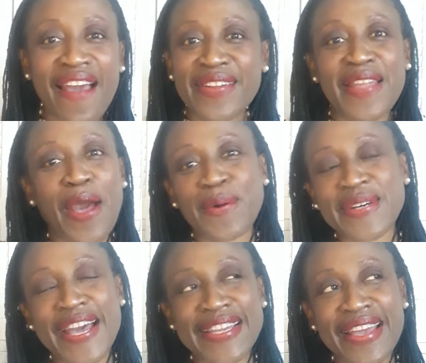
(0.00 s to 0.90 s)
no,
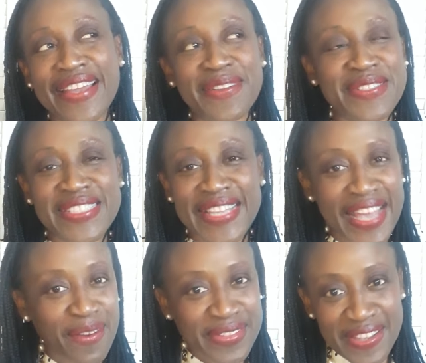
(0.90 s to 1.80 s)
I, I don't see
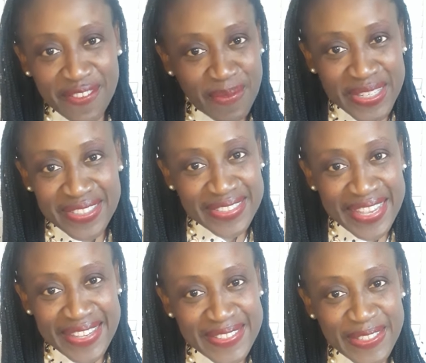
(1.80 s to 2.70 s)
how a defamation
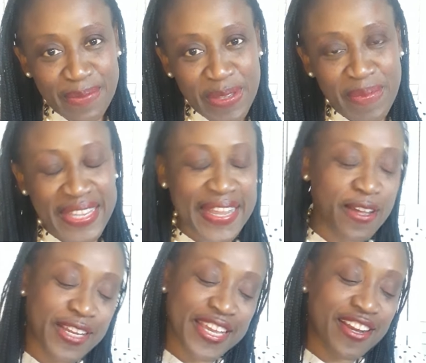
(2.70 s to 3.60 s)
case can be made
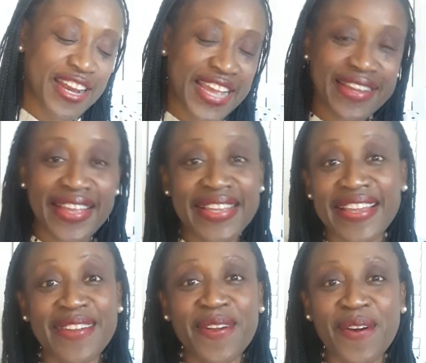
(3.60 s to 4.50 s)
out here and I
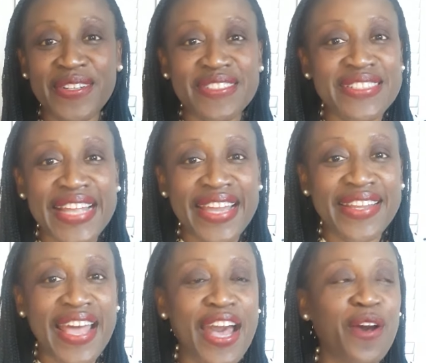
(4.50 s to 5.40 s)
can't understand
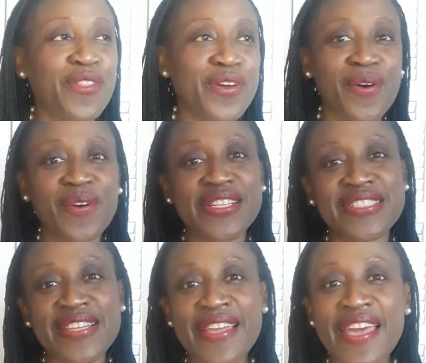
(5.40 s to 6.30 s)
how the courts